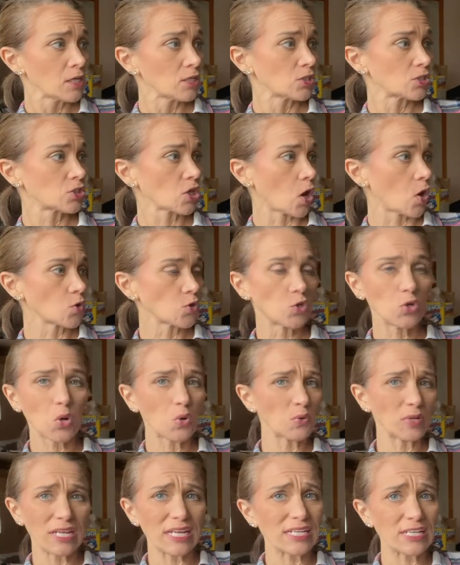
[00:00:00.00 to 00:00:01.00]
So you
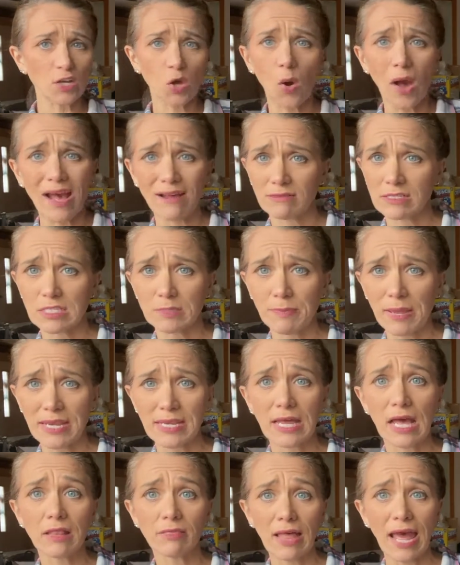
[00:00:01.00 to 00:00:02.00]
don't need to go out and
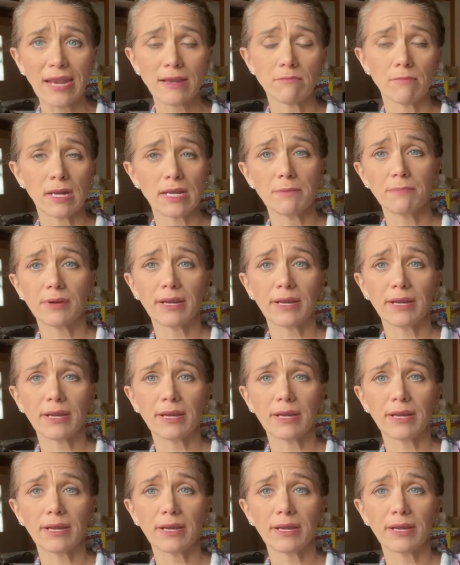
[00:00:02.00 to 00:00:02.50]
spend a lot of money,